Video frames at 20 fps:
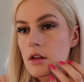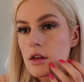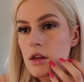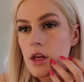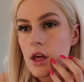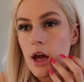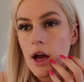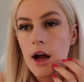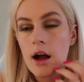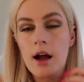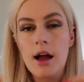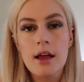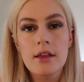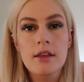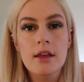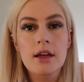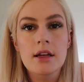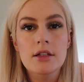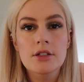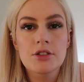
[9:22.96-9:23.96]
Yeah, and
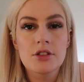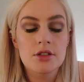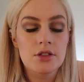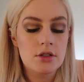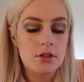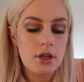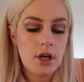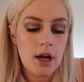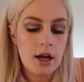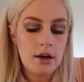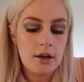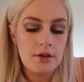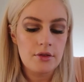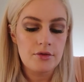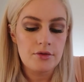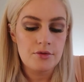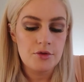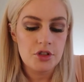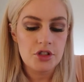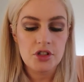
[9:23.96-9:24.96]
then I just kind
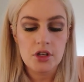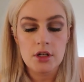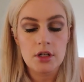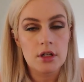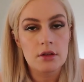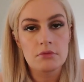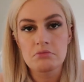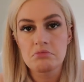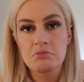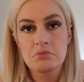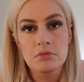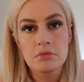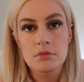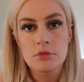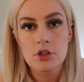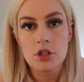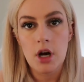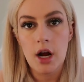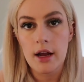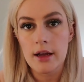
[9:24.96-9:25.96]
of just started
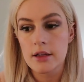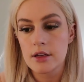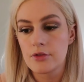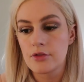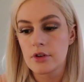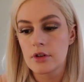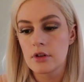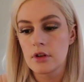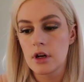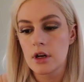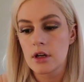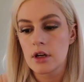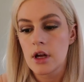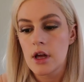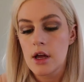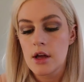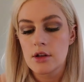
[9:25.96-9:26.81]
trying a different look.